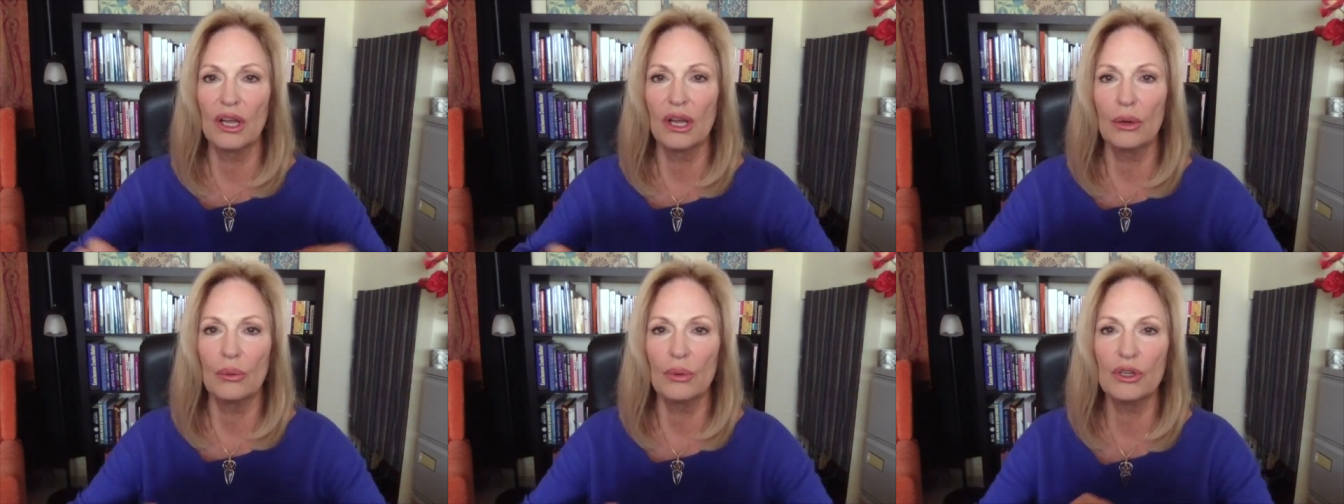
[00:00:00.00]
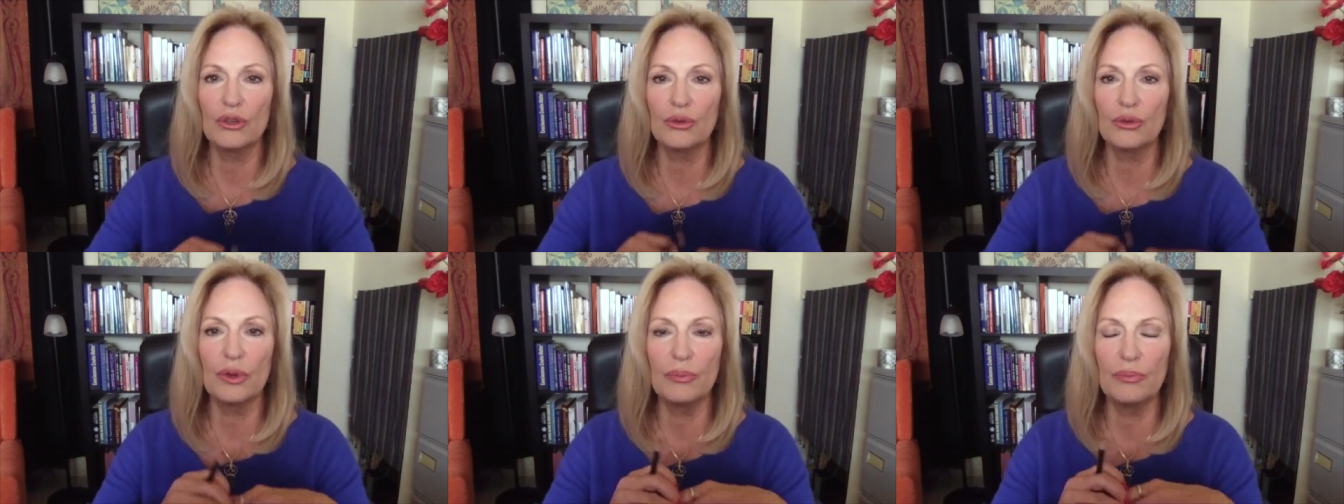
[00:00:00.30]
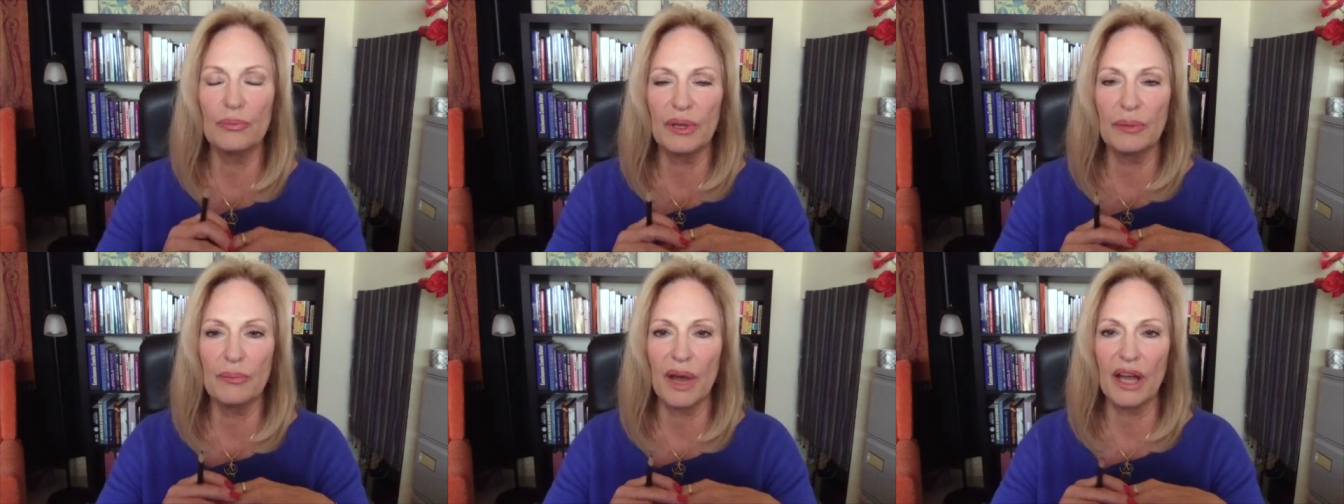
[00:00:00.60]
which would
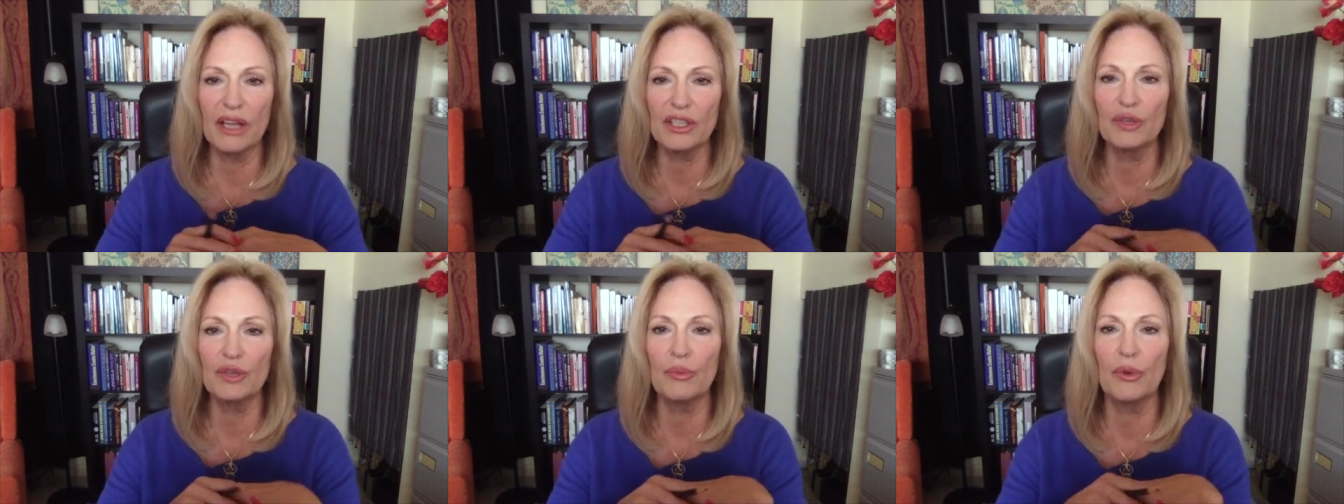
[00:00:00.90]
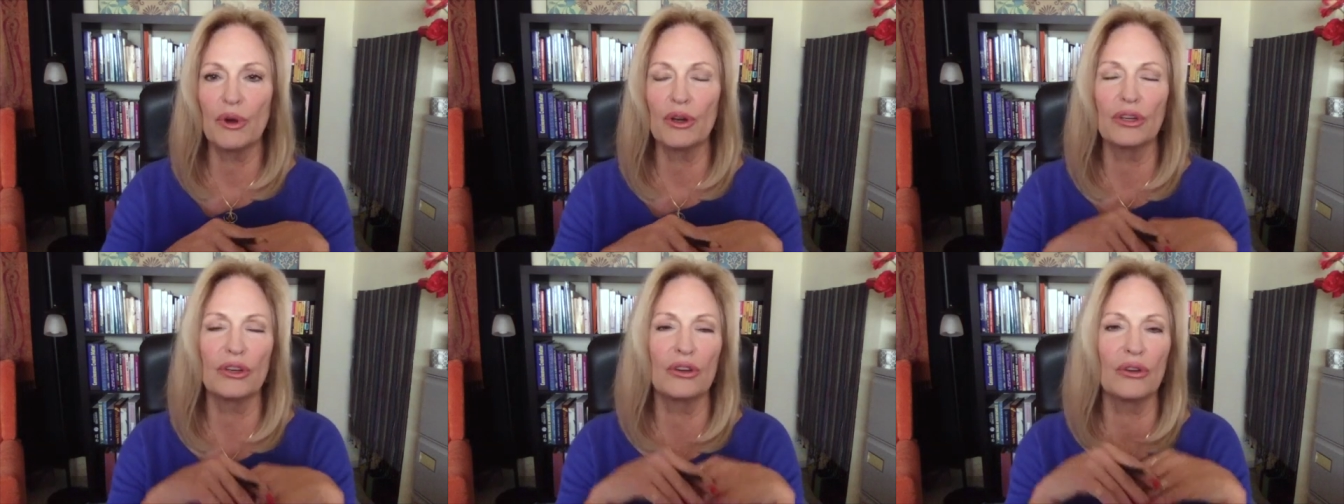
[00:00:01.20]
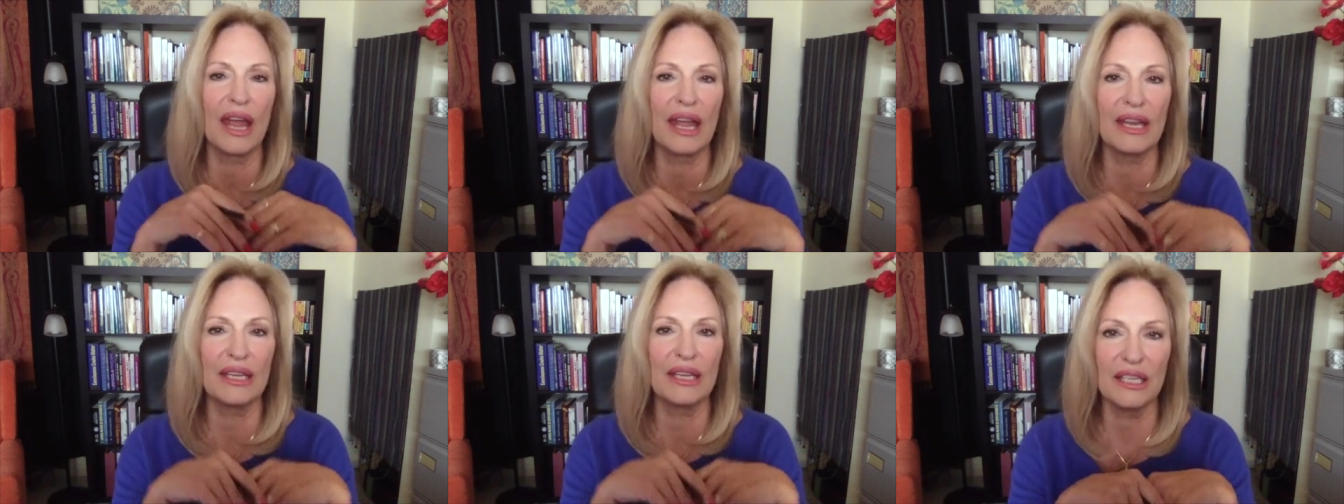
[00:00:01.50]
be much more
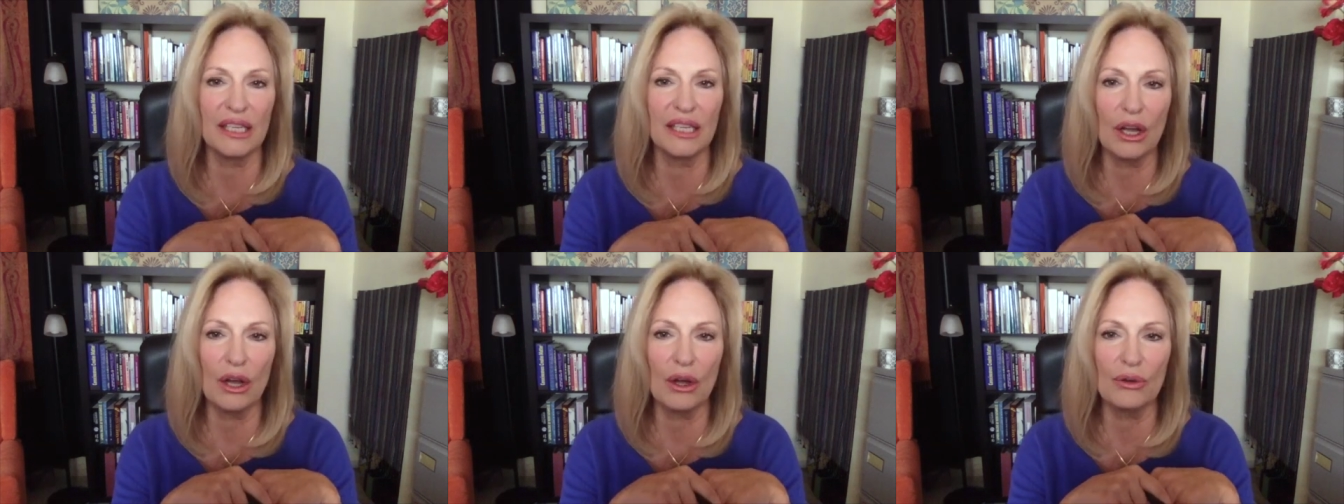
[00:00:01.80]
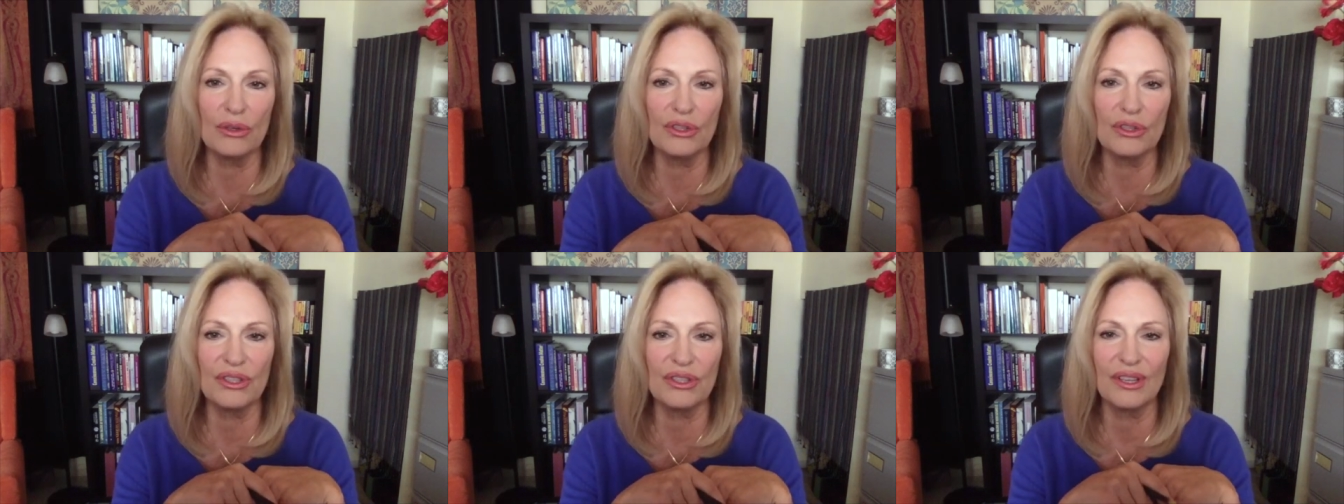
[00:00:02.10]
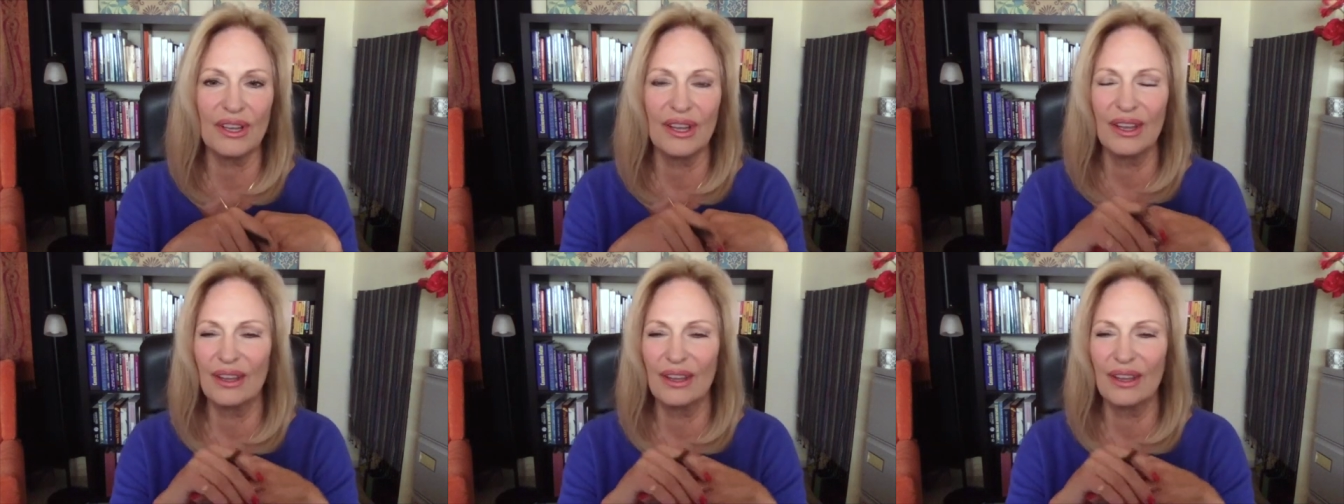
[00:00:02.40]
grandiose